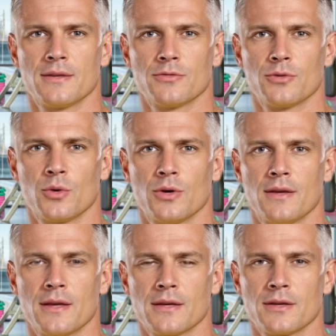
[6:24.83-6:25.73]
4.
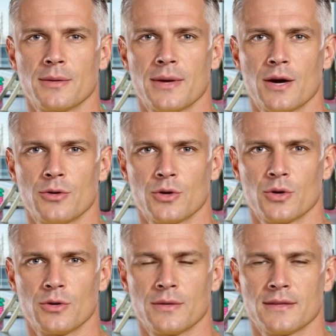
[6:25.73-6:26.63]
Limit
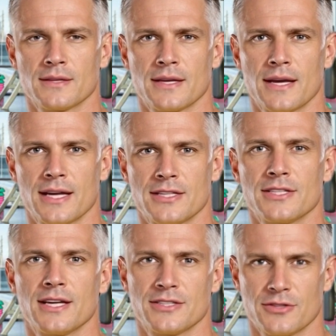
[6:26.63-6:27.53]
alcohol.
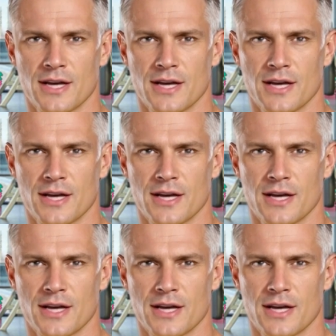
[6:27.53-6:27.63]
Excessive